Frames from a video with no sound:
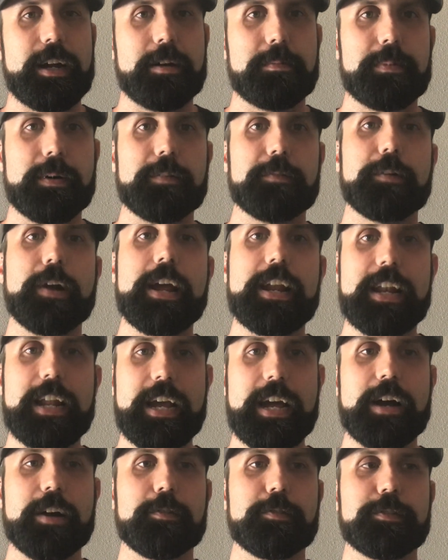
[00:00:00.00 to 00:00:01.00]
But right
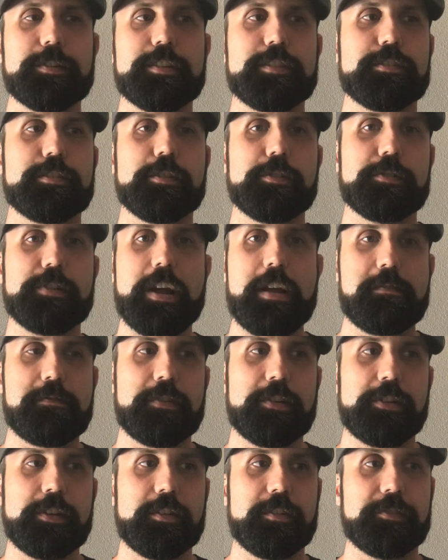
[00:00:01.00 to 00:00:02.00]
now, we're just so
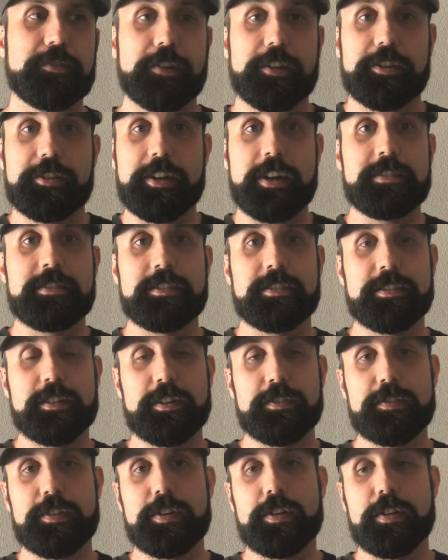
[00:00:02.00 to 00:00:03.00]
grateful for the chance to
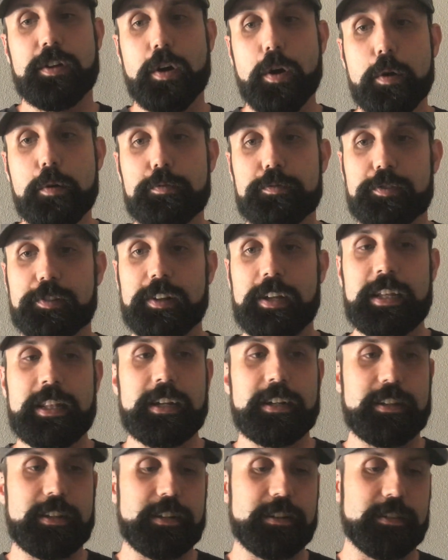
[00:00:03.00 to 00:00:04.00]
serve you, and hopefully
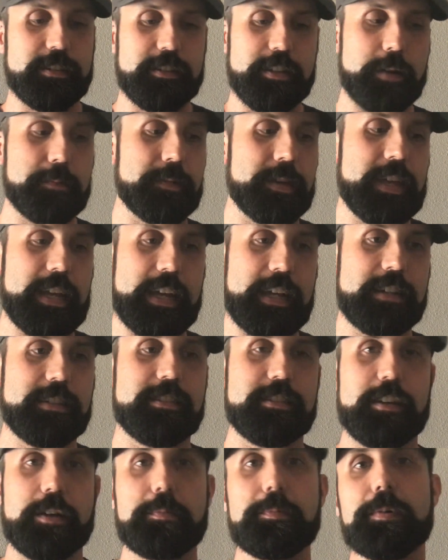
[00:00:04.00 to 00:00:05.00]
that there's some kid
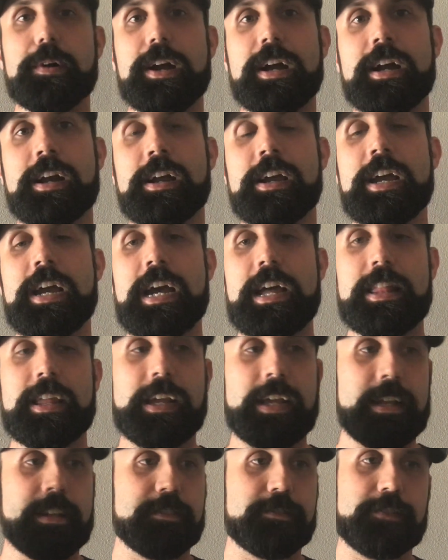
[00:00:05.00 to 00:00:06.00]
somewhere that
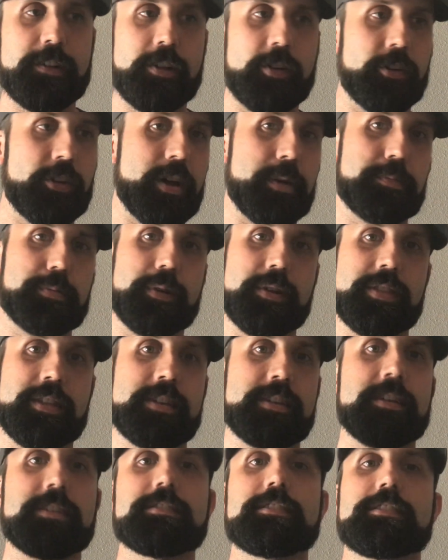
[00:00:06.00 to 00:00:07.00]
gets followed up with and
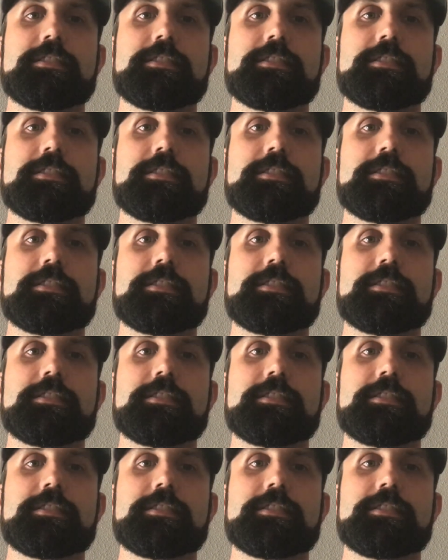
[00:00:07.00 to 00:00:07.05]
doesn't